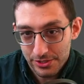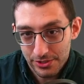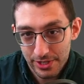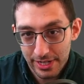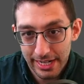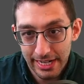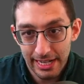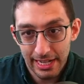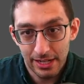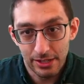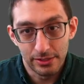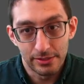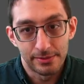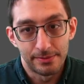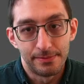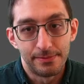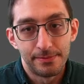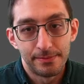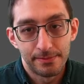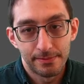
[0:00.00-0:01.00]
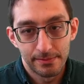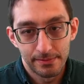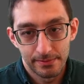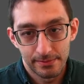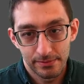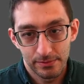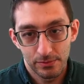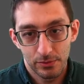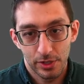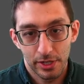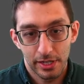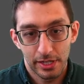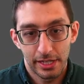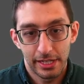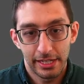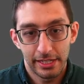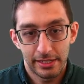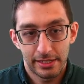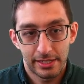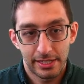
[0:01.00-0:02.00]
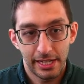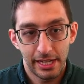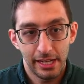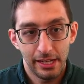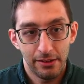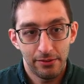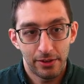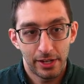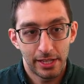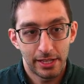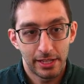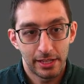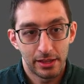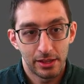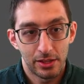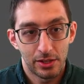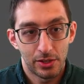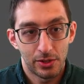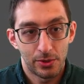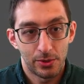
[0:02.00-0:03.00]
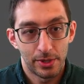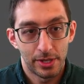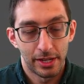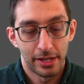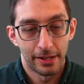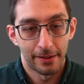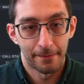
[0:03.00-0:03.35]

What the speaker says: try it out. We're going to hit save and then load.